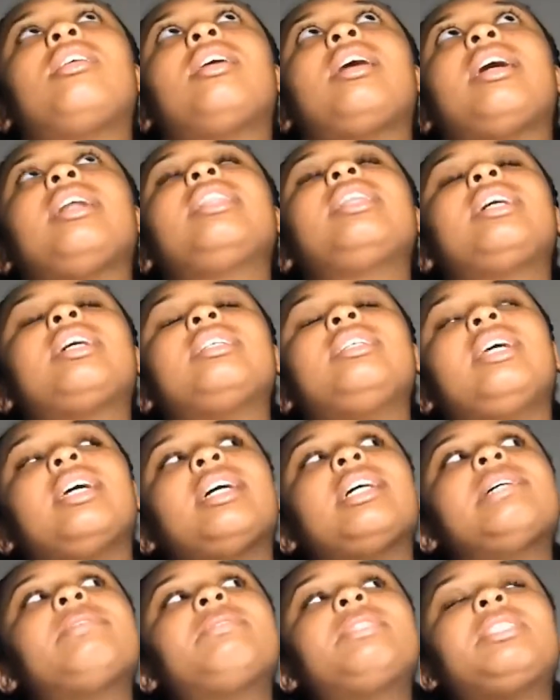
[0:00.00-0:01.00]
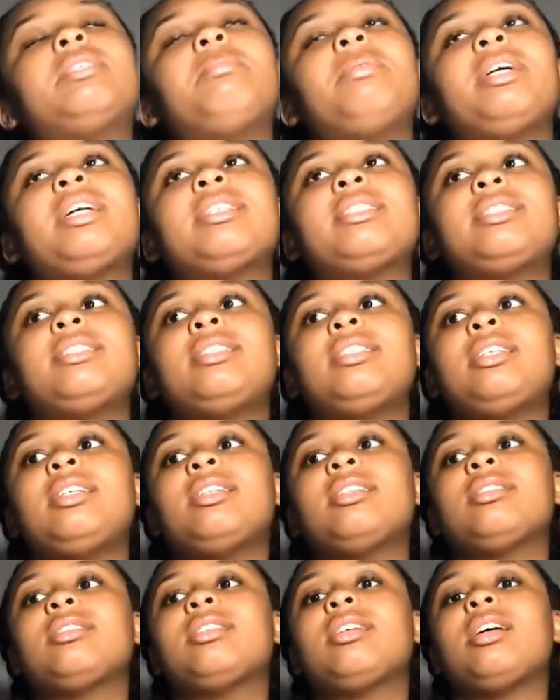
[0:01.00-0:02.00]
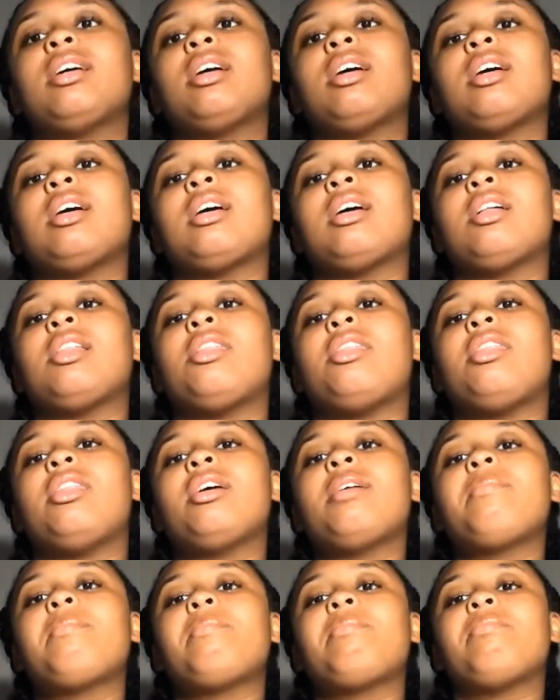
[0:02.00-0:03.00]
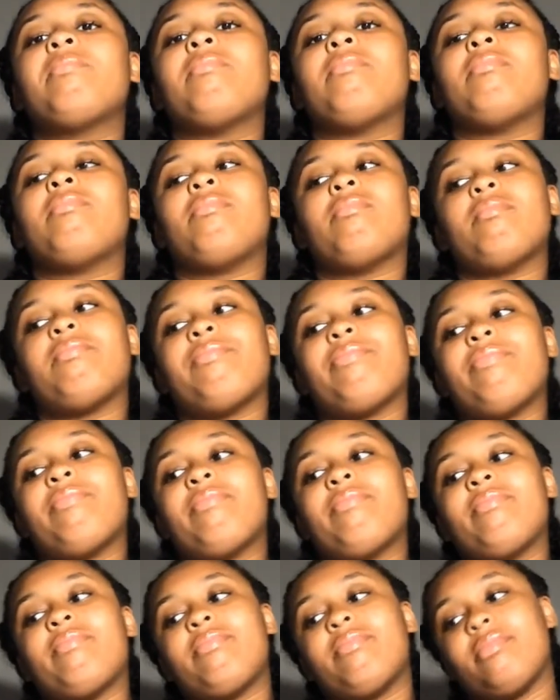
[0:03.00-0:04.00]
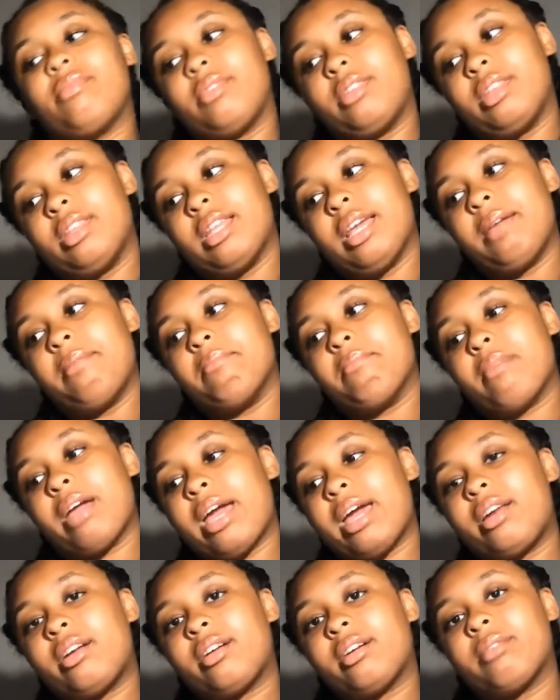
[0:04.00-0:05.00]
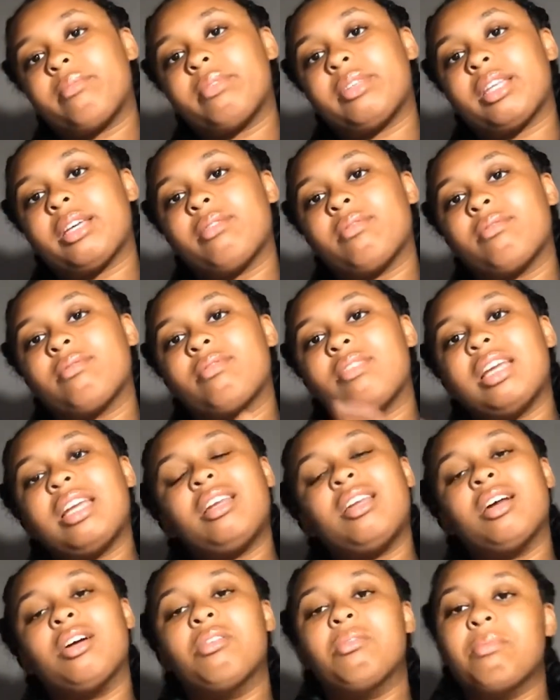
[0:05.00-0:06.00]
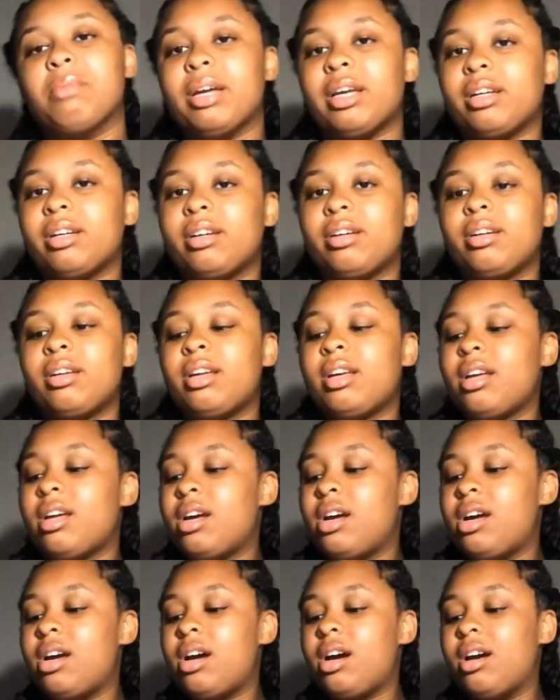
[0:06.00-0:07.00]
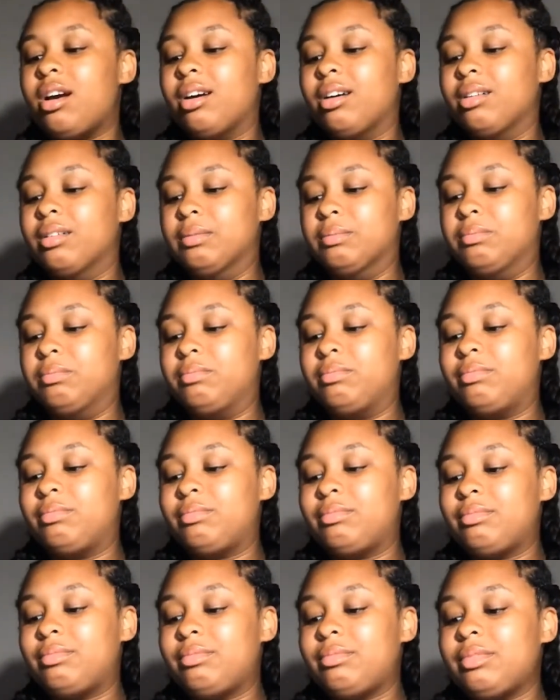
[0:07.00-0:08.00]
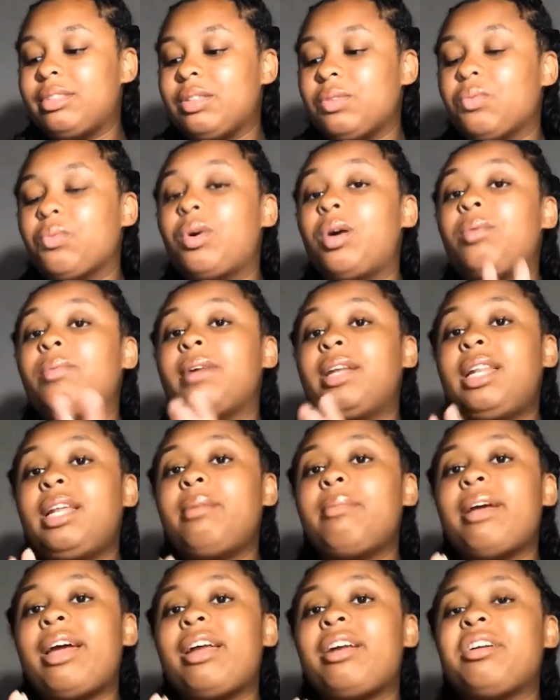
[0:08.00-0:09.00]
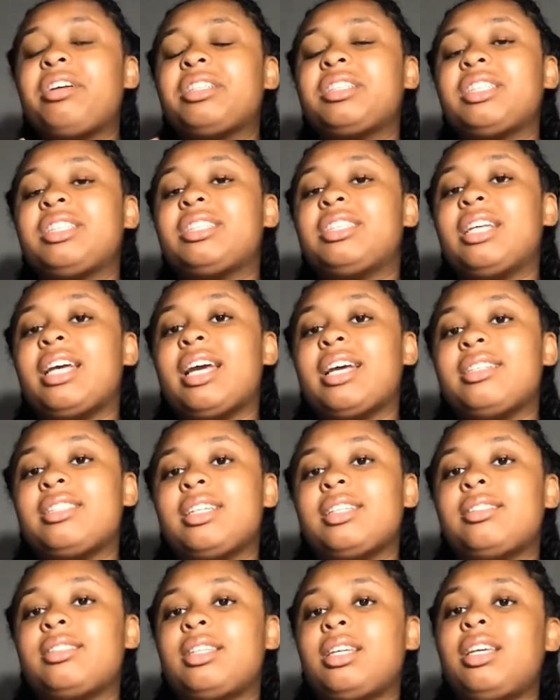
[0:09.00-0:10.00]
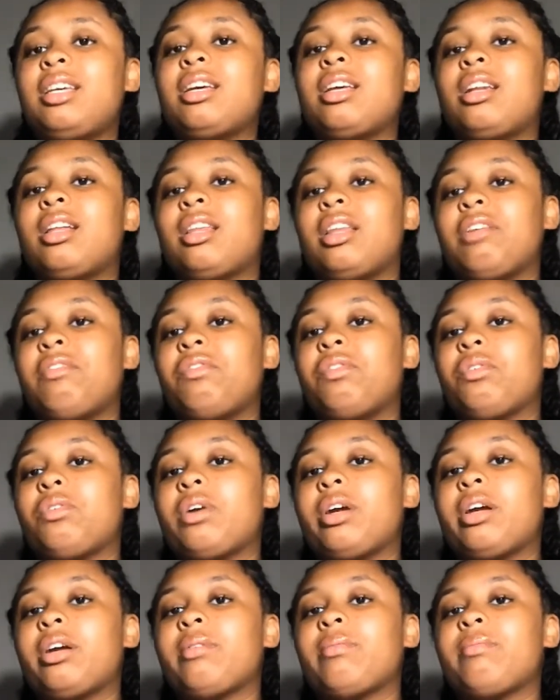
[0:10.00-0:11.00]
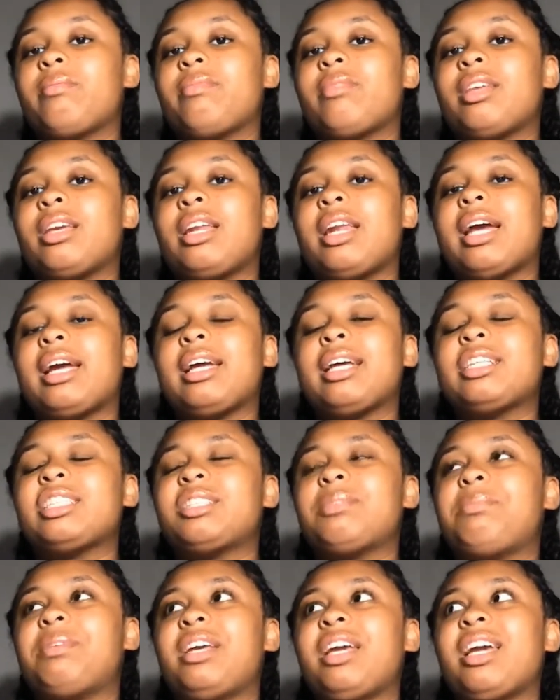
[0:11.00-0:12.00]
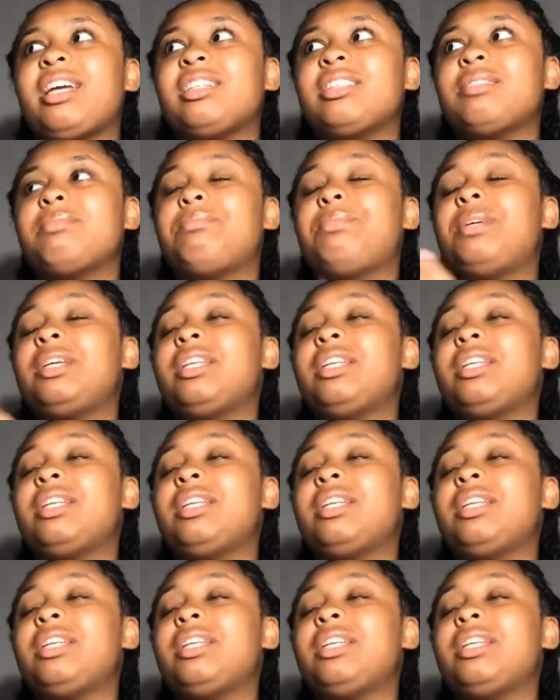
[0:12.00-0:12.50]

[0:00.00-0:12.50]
I think, yeah, it was the PSATs. Them, they matter, but they don't matter. What really matters is the SAT in 11th grade, and I guess they say the